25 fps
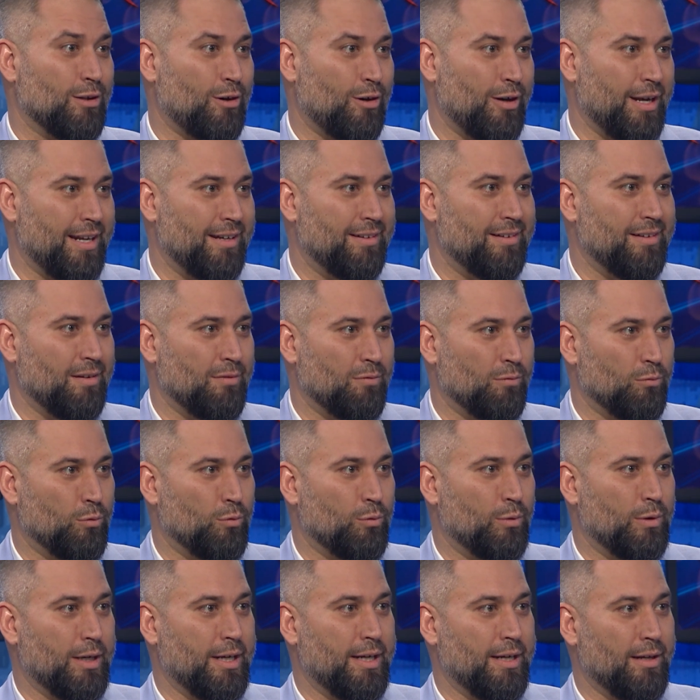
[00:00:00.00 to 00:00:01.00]
learning,
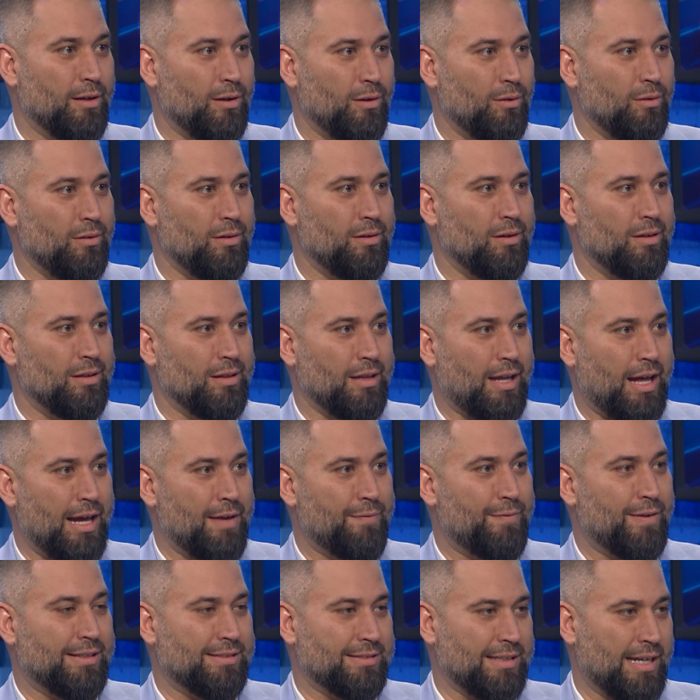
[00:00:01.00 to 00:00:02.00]
real
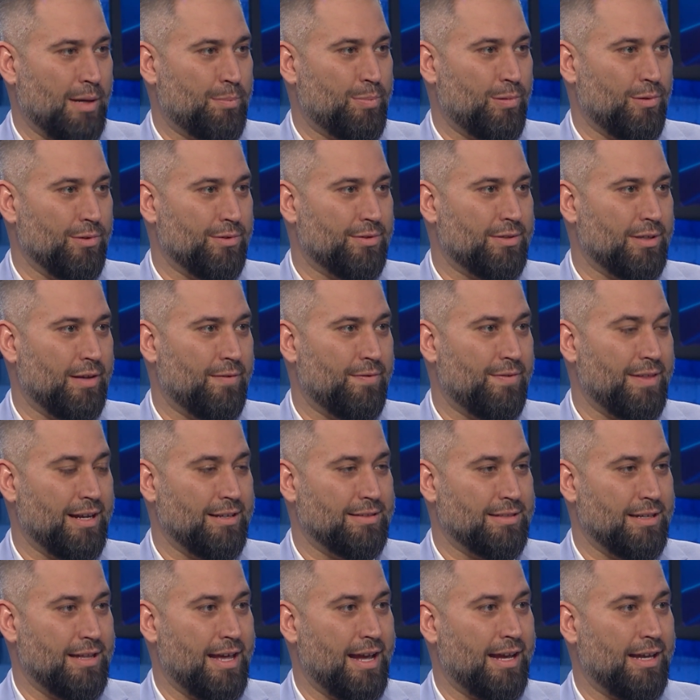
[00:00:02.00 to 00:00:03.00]
life examples of
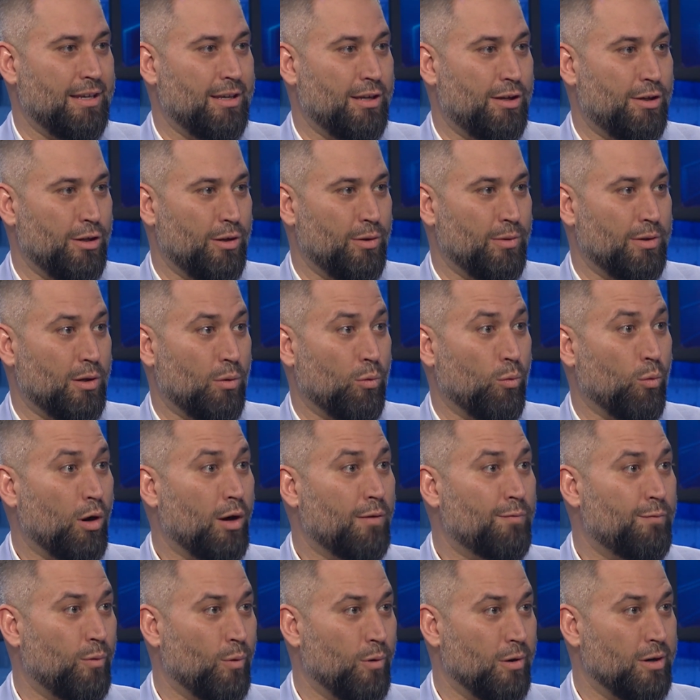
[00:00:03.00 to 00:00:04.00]
things that they can do in the
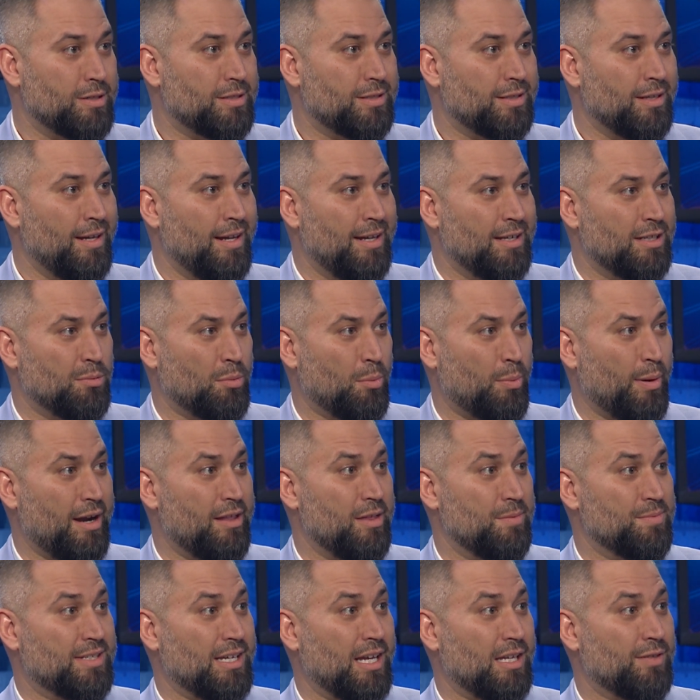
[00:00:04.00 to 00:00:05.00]
workforce mm -hmm. to mm-hmm. prepare
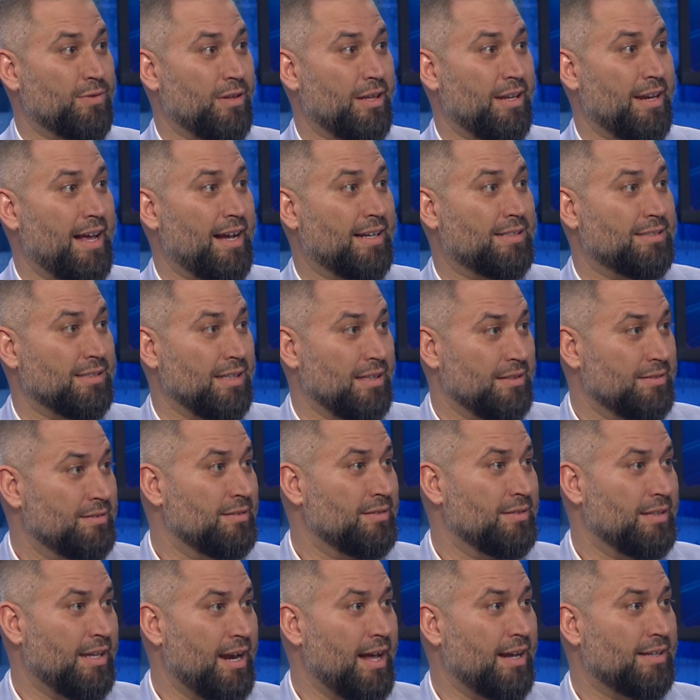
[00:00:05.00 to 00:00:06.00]
themselves for the next
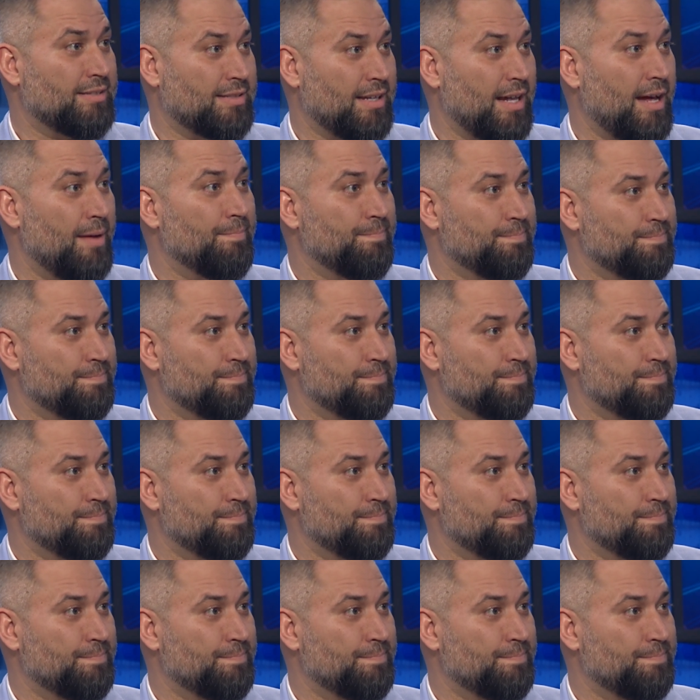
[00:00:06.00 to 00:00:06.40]
the next step.